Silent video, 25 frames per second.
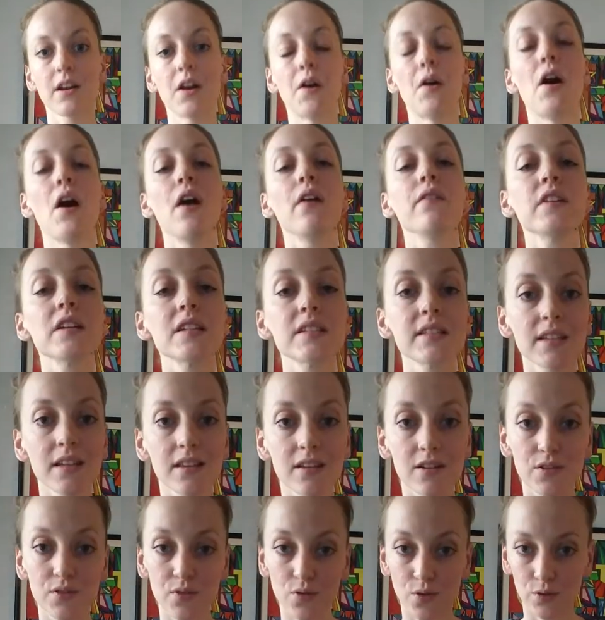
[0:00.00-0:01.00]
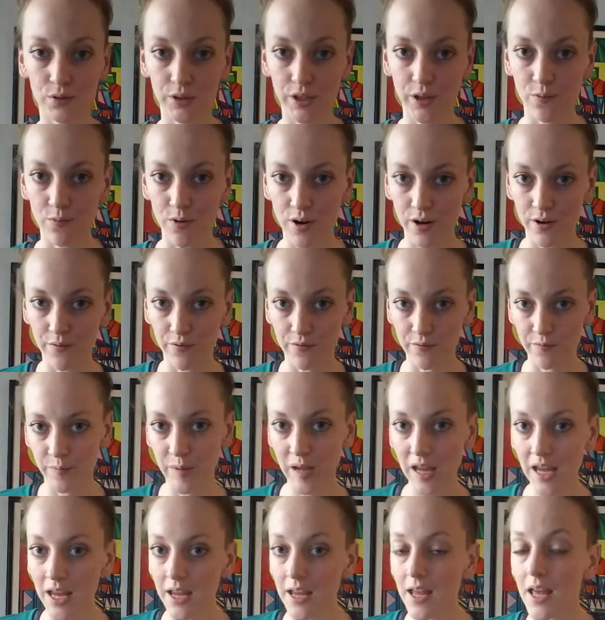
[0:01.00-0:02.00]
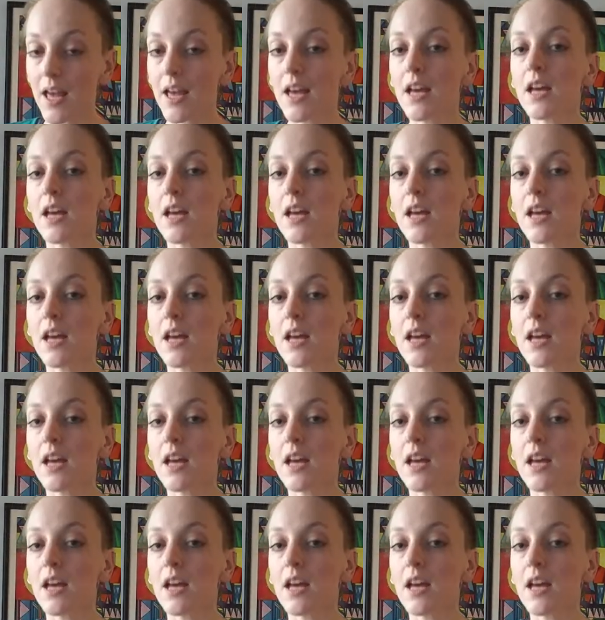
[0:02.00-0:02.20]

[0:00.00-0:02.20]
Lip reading: Now, obviously, there's only one of me.